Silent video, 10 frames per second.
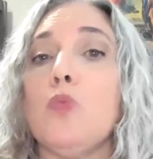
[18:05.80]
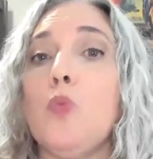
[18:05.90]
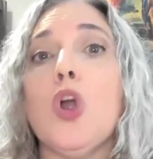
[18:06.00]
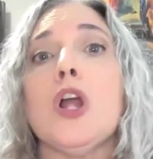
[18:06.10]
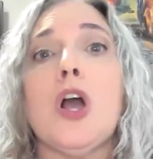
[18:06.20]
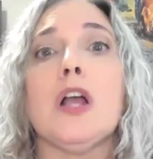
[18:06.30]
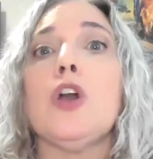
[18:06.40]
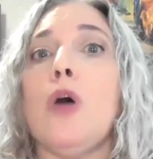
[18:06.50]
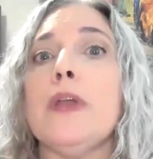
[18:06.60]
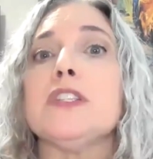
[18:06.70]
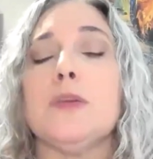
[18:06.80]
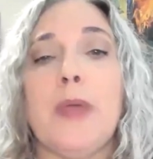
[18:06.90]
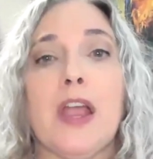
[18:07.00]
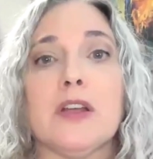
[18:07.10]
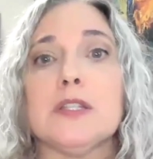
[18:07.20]
work on going to
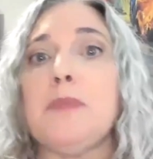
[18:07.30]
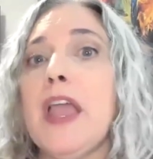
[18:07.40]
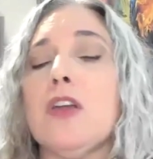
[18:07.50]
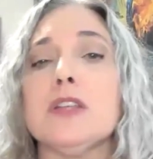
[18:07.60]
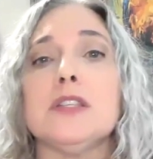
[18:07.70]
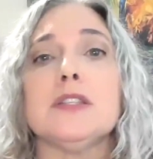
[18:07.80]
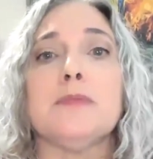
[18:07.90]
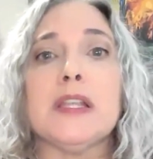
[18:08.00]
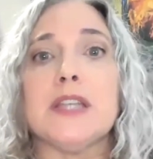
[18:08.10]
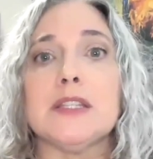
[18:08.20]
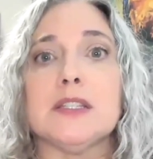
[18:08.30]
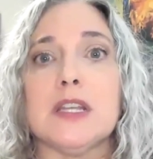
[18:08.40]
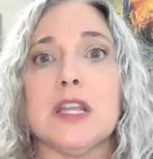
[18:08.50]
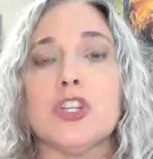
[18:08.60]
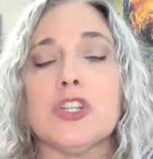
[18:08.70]
Paris. Paris is my
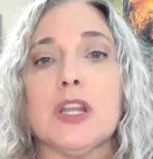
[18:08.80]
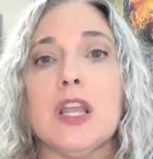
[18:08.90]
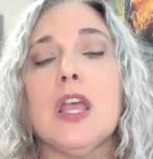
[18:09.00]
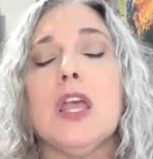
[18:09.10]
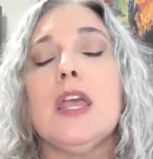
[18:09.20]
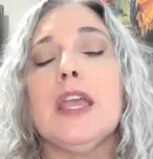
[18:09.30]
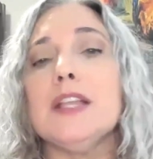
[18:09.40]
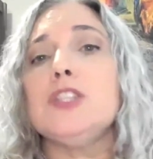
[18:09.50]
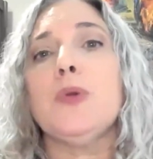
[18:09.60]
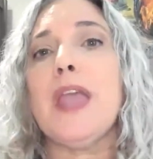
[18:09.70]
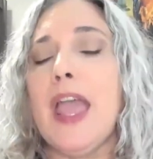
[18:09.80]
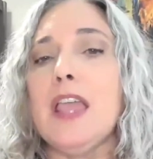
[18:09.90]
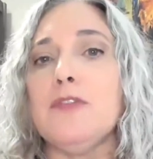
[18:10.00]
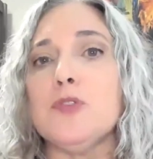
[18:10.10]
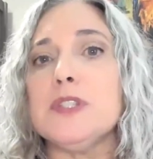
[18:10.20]
destination. It's okay
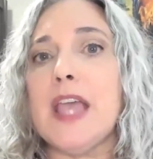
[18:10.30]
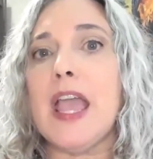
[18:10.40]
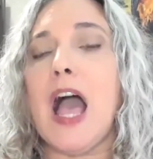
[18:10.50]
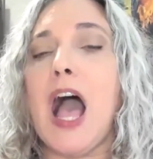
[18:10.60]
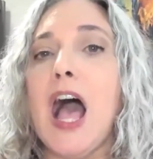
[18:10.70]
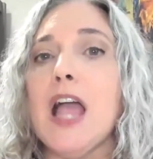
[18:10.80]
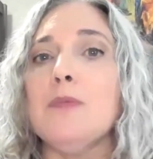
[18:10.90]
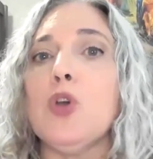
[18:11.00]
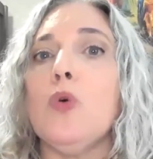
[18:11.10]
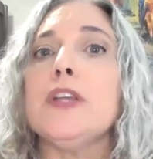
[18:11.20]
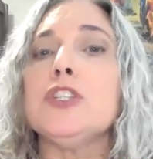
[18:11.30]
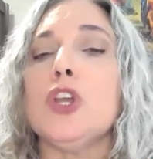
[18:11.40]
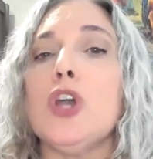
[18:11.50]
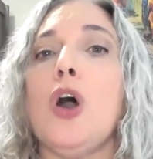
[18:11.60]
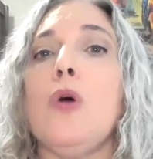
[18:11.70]
if you say, I'm going to
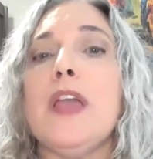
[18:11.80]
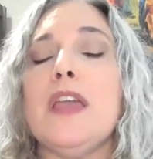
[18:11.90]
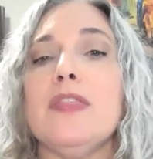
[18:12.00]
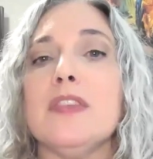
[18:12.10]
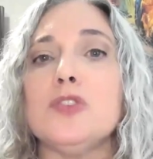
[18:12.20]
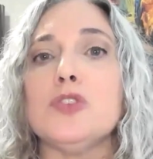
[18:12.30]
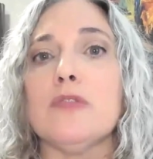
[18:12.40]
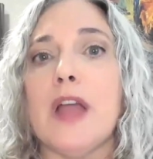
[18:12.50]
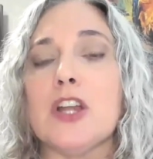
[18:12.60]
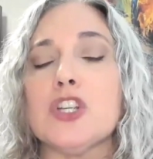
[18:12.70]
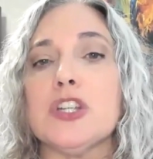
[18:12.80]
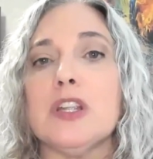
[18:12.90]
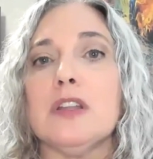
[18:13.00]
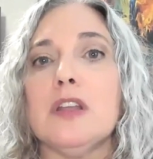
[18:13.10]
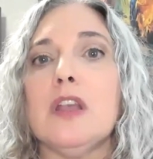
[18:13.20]
go in this
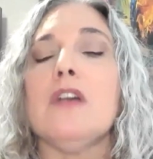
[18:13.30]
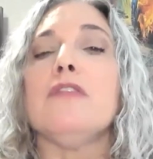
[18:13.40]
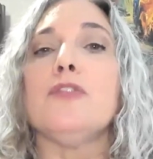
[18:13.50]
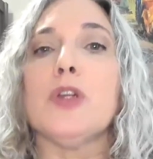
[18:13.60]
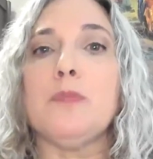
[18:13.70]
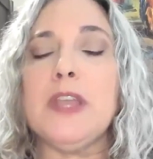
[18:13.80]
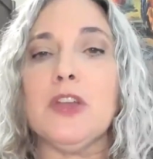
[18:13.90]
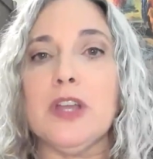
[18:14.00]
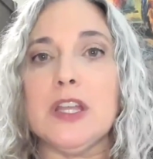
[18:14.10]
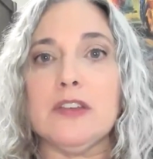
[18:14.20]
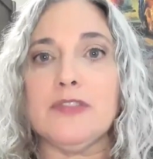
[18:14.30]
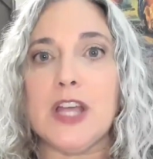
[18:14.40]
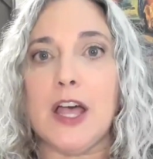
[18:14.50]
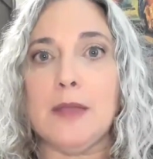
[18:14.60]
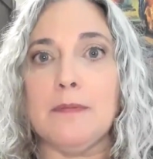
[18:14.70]
direction for a period of
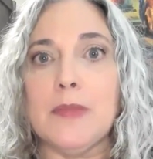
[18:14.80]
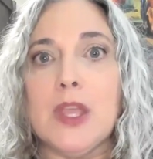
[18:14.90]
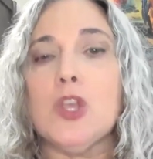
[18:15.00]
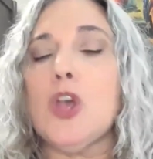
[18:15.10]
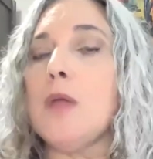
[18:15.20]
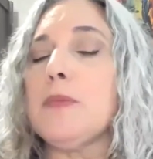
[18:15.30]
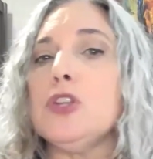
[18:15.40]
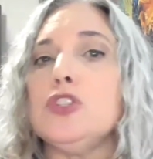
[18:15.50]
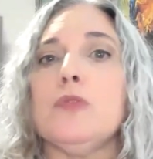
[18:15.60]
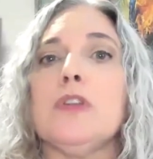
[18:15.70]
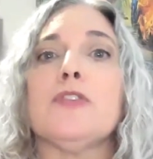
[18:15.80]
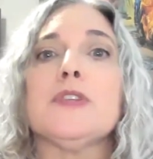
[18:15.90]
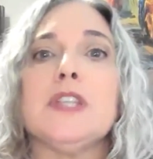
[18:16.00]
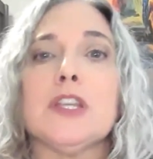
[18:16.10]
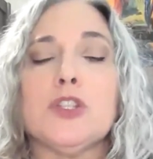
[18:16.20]
time. I'm going to do it for
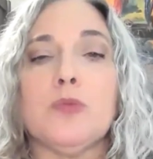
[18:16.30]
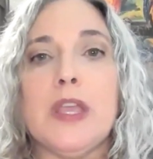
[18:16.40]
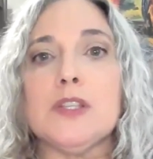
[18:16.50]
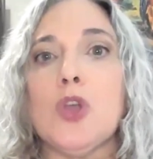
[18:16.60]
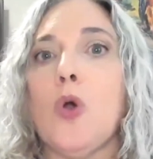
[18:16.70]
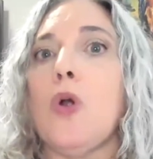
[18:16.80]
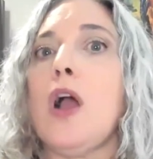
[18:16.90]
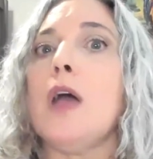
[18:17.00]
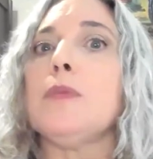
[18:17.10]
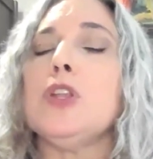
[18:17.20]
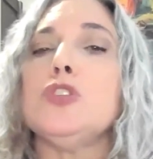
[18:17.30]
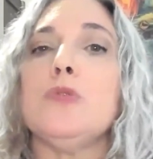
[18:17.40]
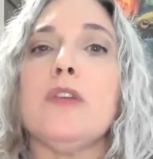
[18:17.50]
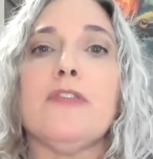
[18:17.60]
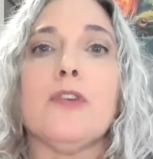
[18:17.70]
6 weeks, or I'm going to do
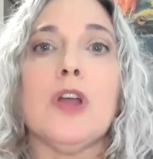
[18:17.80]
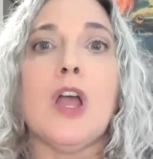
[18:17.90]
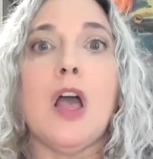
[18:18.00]
it for